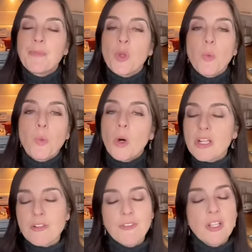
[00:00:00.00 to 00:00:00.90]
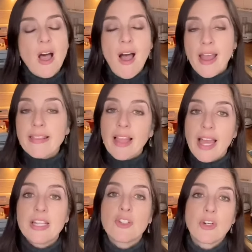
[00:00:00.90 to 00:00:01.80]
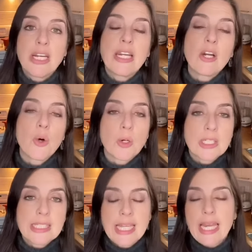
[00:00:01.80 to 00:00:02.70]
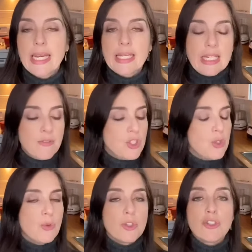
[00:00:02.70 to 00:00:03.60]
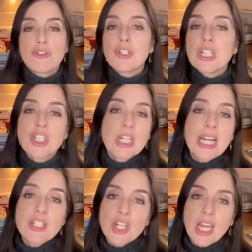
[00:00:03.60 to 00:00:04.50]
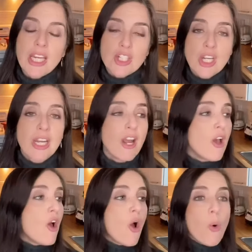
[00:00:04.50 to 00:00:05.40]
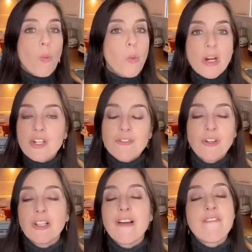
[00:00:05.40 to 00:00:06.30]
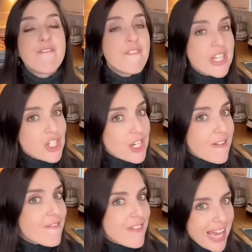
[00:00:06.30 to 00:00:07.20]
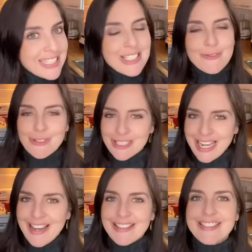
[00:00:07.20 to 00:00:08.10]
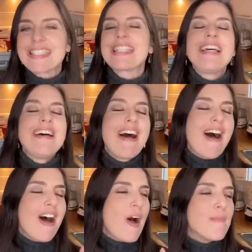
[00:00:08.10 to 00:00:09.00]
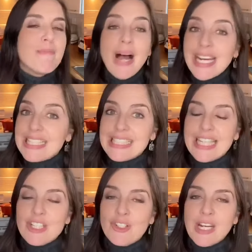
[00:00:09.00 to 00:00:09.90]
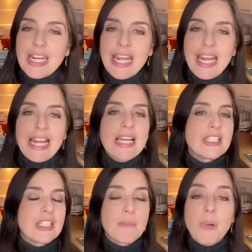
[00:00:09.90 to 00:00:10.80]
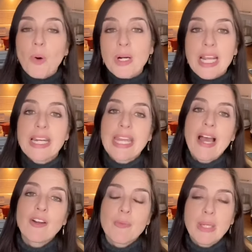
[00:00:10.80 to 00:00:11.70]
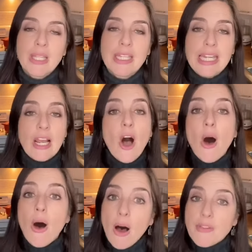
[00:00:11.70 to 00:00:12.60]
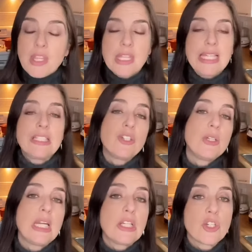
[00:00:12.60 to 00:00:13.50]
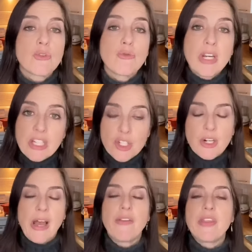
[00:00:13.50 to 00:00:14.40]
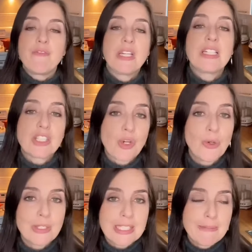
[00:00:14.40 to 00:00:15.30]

wonderful online training course that gives you nutrition education, wonderful, efficient, fast workouts, mindset training, support and accountability, all the things you need to reach your health and fitness goals.